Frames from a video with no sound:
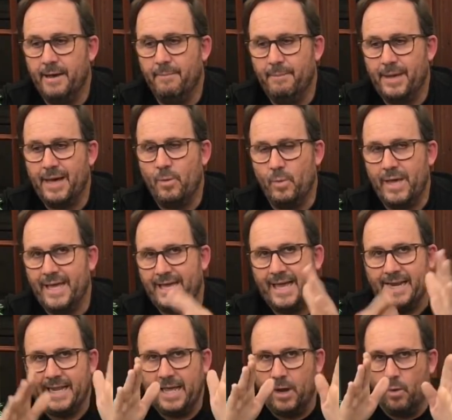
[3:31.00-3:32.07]
But we're
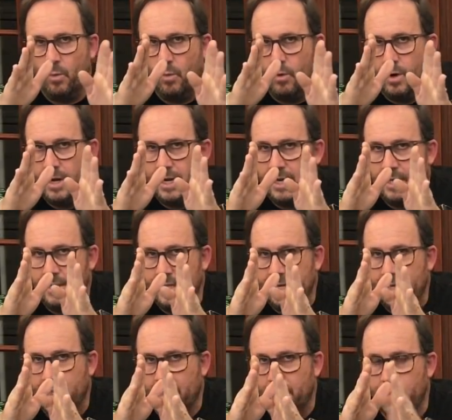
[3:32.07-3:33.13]
getting really
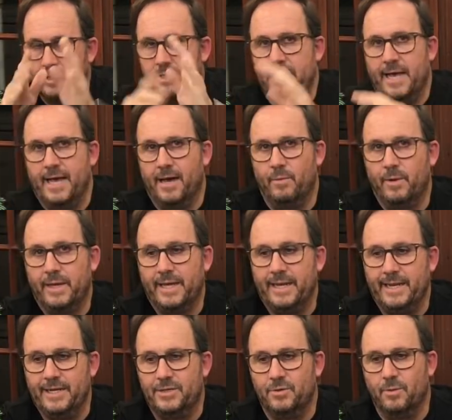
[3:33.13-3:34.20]
close now. We're
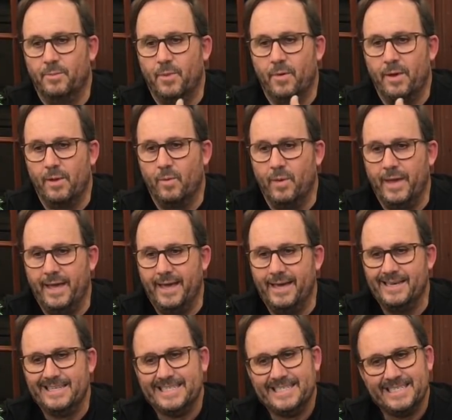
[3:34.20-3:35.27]
getting to a point
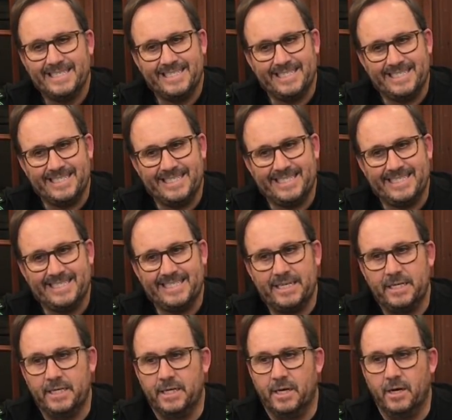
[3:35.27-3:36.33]
where, you're
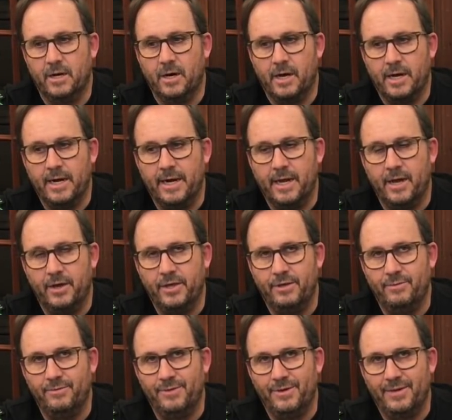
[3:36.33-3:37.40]

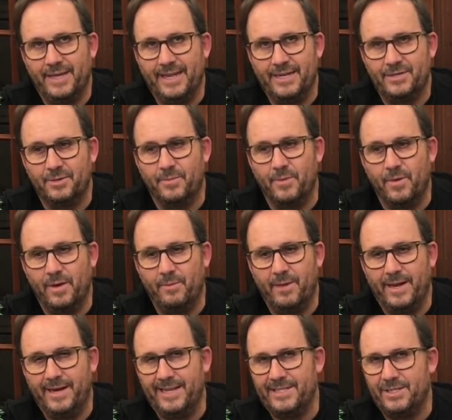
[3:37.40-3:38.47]
getting to a point where
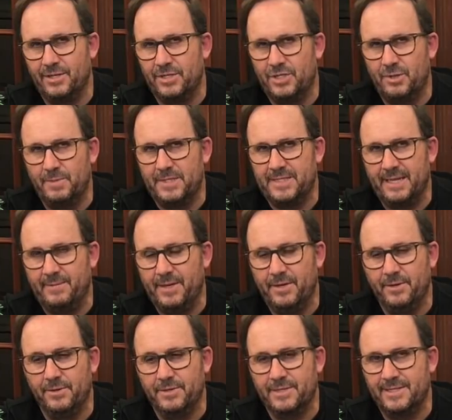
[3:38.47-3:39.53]
unless you've got super steep
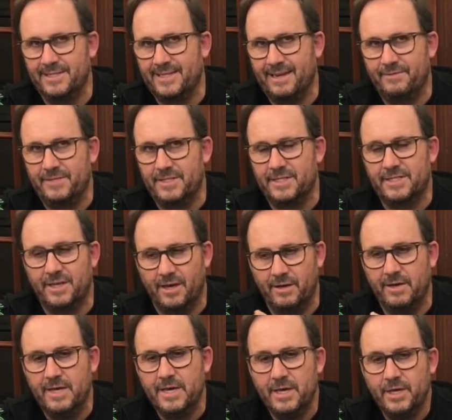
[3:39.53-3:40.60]
hills in San Francisco,
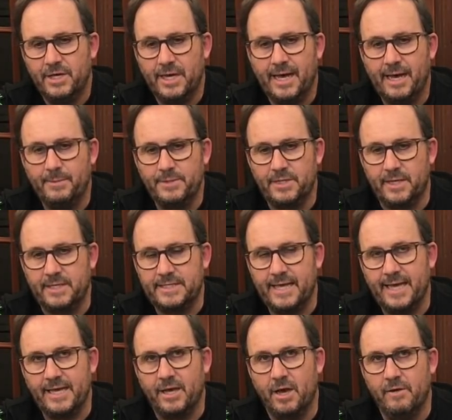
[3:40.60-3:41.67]
your hubs are going to
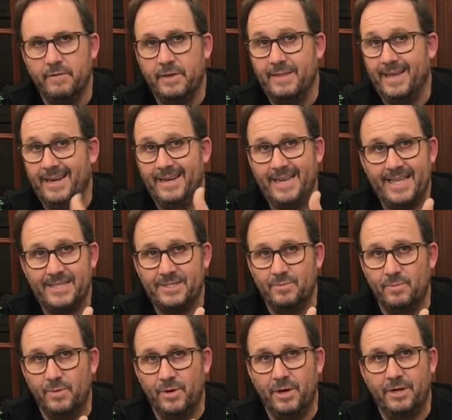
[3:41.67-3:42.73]
take over. They're less
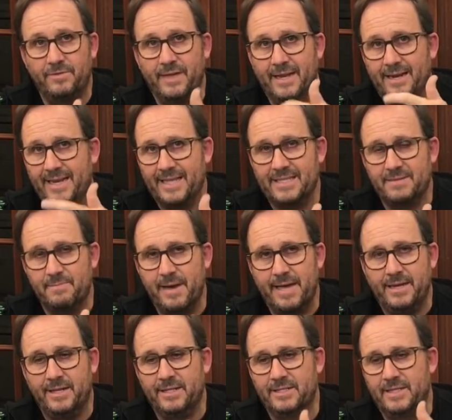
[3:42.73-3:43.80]
work, they're less
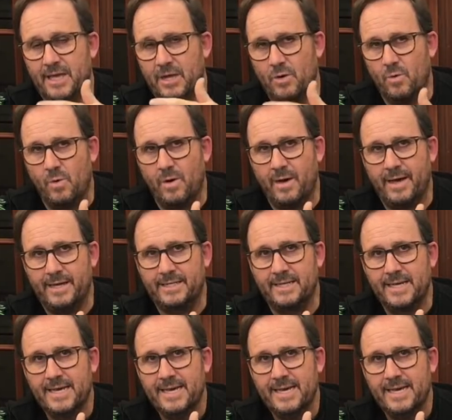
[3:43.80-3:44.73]
maintenance, they're quiet.